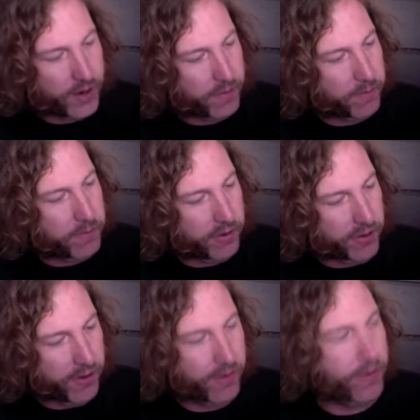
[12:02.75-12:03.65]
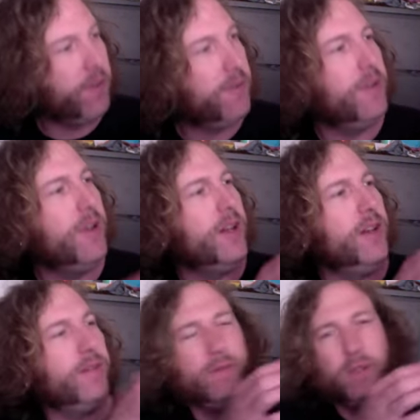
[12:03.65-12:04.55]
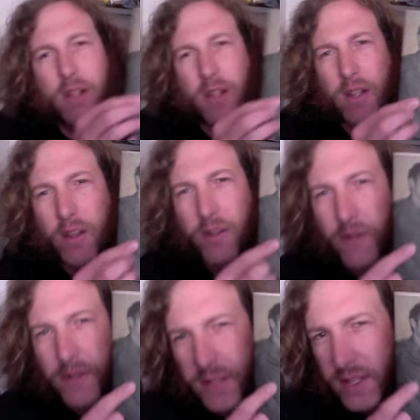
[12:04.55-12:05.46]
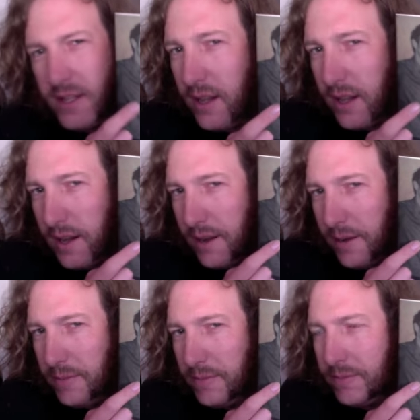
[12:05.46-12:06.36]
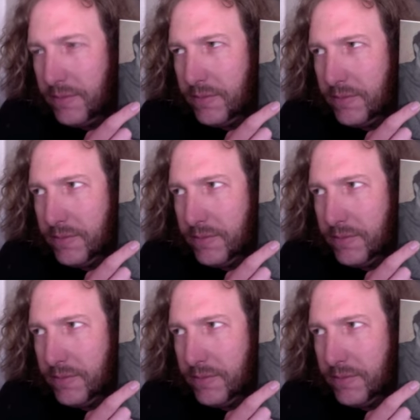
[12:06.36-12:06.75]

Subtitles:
Christian Eric Billieu, who was in